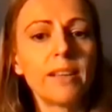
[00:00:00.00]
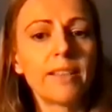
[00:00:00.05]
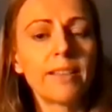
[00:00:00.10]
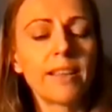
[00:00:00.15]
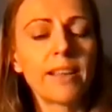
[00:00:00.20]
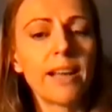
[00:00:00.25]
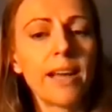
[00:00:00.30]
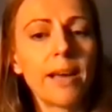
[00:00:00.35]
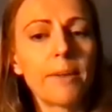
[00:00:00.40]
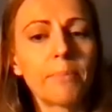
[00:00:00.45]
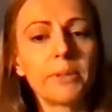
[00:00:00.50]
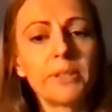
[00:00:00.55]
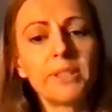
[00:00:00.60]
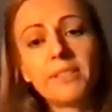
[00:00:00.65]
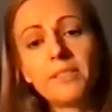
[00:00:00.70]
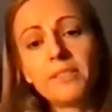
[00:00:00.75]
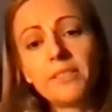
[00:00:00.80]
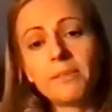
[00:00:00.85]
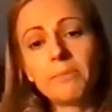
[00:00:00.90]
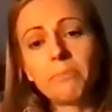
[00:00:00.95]
that
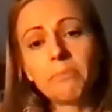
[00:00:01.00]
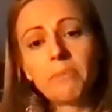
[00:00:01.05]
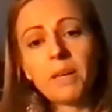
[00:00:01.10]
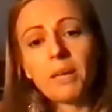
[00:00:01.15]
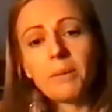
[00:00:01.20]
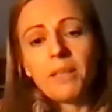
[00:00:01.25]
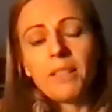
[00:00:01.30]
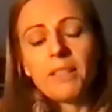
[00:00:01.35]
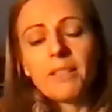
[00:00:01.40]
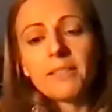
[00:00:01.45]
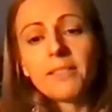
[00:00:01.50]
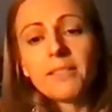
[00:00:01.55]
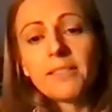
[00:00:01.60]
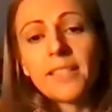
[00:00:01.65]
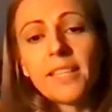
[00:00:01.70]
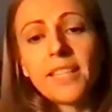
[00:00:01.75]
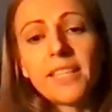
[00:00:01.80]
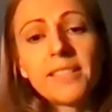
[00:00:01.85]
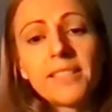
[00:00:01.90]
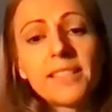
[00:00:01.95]
happened maybe this
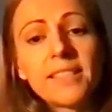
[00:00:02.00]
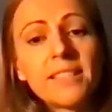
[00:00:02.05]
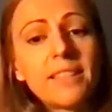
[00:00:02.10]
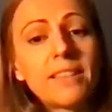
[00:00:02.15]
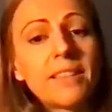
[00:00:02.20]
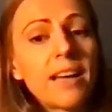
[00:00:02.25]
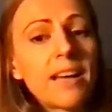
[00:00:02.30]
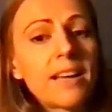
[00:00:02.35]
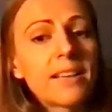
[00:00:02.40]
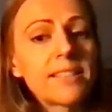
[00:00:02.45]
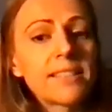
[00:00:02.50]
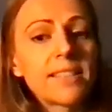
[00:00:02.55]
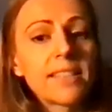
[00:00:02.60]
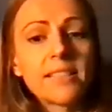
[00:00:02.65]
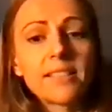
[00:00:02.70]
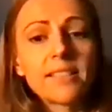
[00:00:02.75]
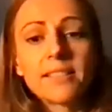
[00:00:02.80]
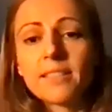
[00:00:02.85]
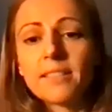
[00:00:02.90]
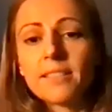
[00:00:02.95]
season, last
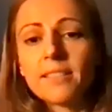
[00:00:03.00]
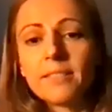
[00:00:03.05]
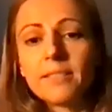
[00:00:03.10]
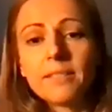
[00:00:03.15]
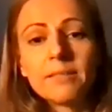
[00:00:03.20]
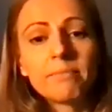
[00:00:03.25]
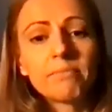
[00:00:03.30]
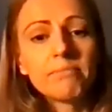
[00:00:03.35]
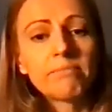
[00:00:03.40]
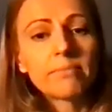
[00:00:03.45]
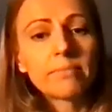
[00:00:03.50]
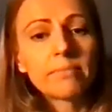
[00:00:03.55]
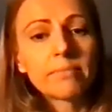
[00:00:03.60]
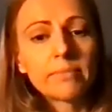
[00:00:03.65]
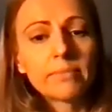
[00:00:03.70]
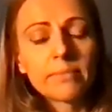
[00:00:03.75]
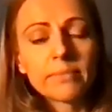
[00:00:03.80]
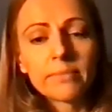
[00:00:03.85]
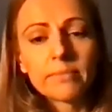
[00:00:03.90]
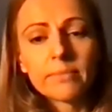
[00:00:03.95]
season,
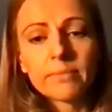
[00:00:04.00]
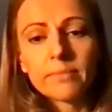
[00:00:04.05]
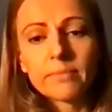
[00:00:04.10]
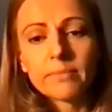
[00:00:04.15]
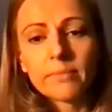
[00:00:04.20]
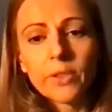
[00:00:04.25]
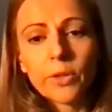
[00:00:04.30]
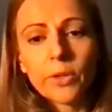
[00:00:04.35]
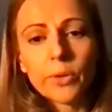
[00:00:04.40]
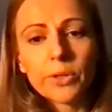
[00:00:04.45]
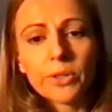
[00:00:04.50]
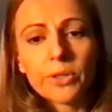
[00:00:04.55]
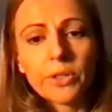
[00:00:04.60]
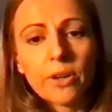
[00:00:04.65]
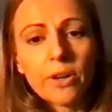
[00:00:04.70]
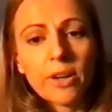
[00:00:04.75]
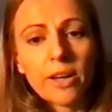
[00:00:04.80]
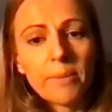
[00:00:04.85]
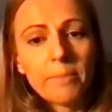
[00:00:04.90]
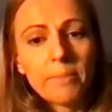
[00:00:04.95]
or a
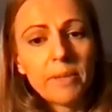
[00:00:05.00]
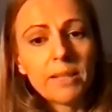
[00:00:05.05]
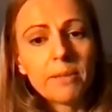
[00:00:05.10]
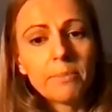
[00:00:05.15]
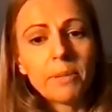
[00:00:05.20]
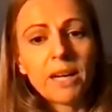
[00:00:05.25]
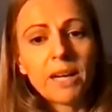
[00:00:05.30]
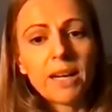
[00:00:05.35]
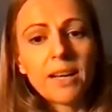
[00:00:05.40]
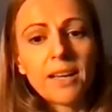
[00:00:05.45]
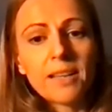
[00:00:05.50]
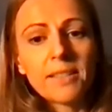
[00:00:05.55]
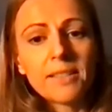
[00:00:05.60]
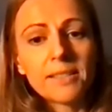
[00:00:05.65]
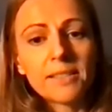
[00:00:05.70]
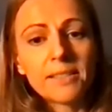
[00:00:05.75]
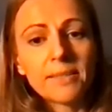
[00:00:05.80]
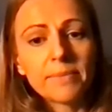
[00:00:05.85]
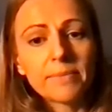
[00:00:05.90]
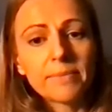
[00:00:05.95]
time in the
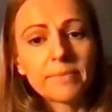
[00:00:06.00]
past.